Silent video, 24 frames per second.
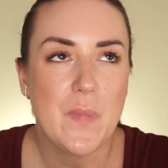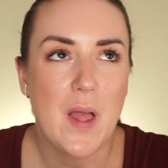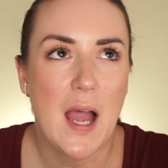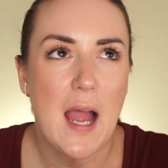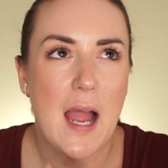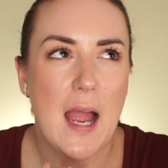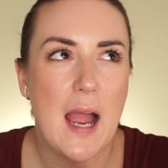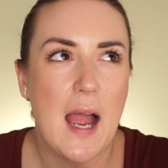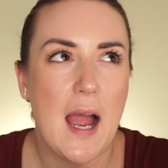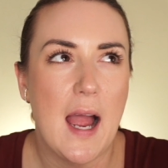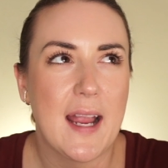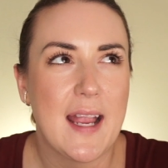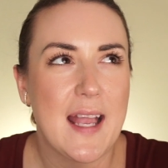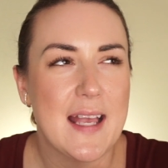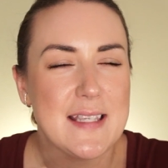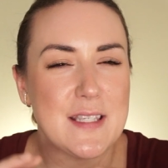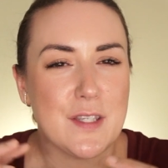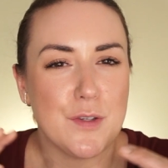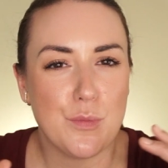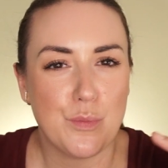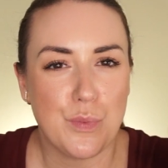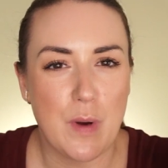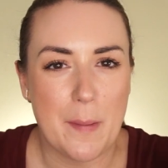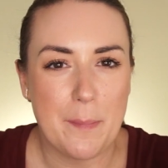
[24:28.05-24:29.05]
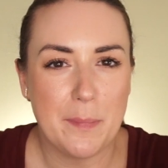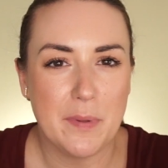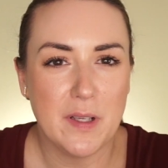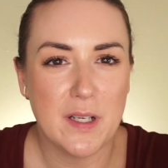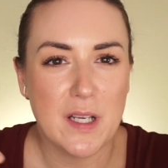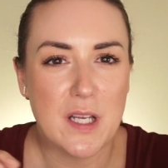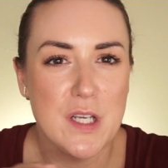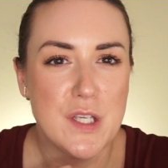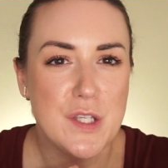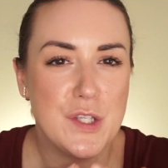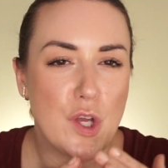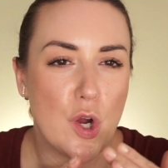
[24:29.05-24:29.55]
I guess,
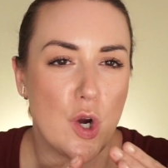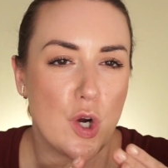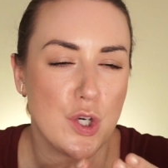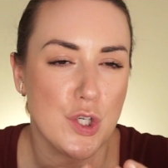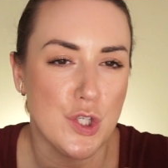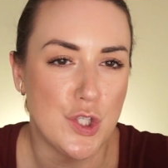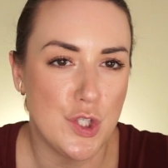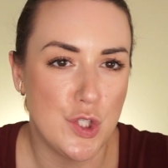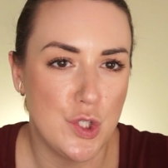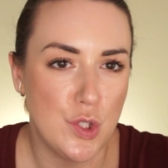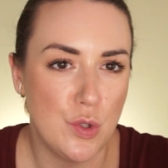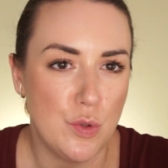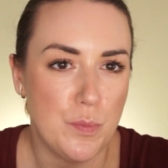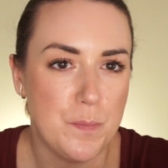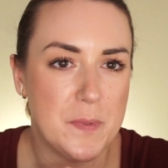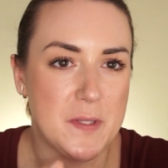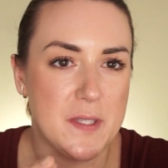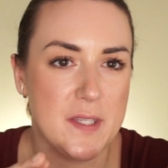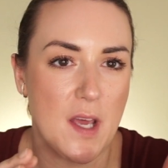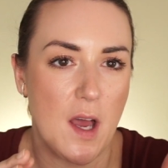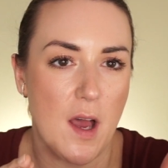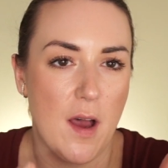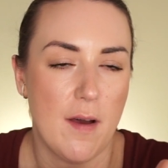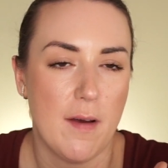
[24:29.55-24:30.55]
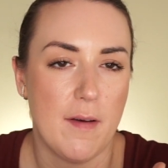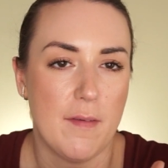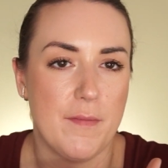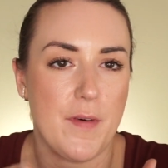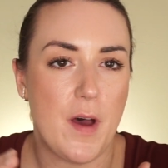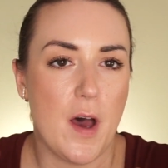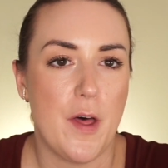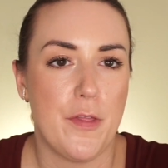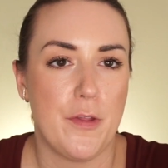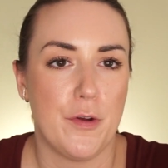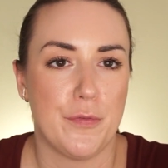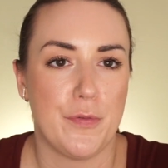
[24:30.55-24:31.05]
replicas or dupes of
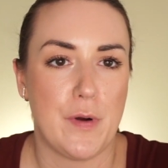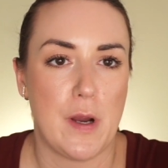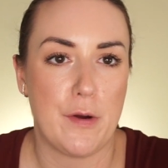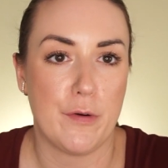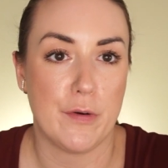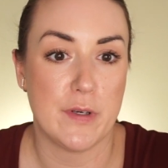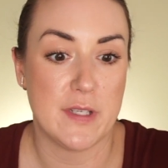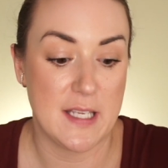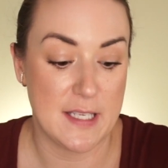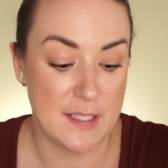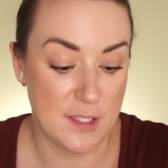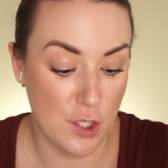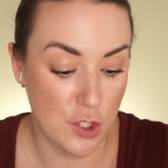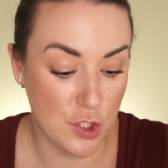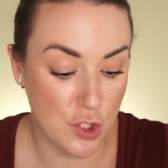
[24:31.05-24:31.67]
other fragrances.